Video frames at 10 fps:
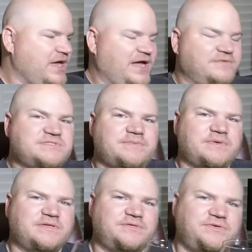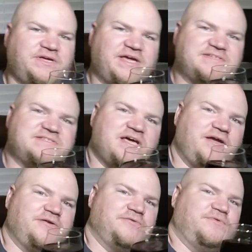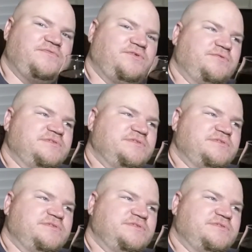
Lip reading: I was thinking about doing a cider review.